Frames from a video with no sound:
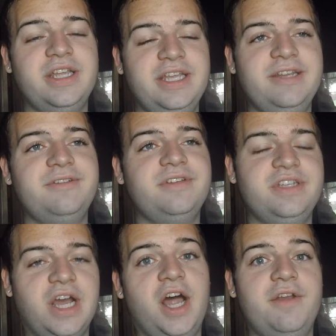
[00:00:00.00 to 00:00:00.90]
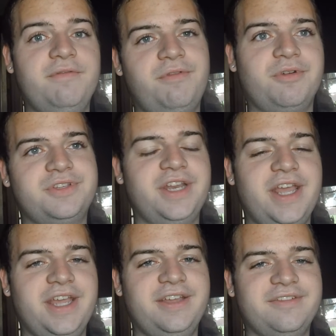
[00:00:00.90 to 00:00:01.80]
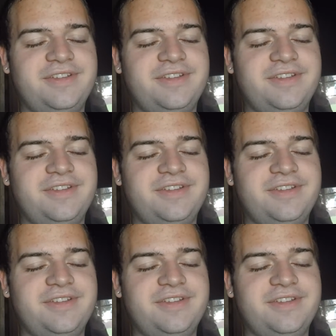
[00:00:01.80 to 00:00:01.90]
in done for today.